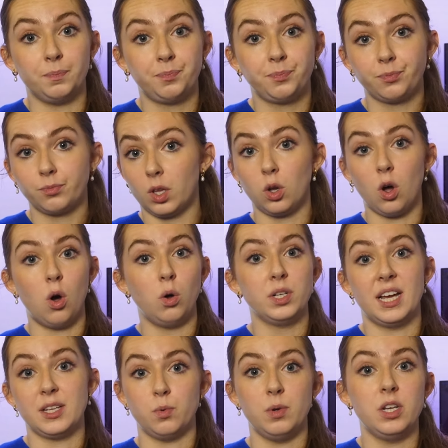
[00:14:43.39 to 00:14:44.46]
The cold, as
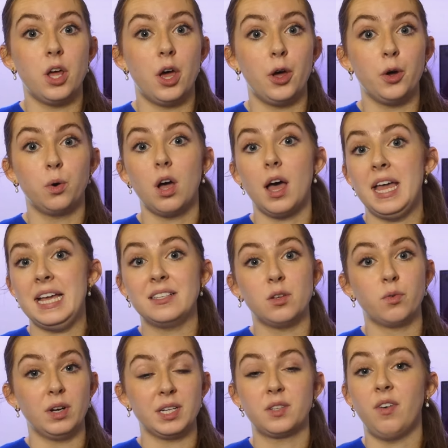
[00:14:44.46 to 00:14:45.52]
we know, is a
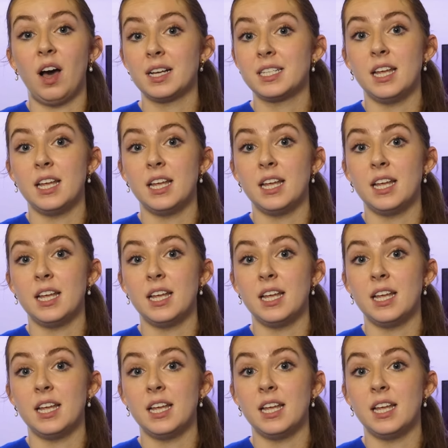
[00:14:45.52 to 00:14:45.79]
risk factor.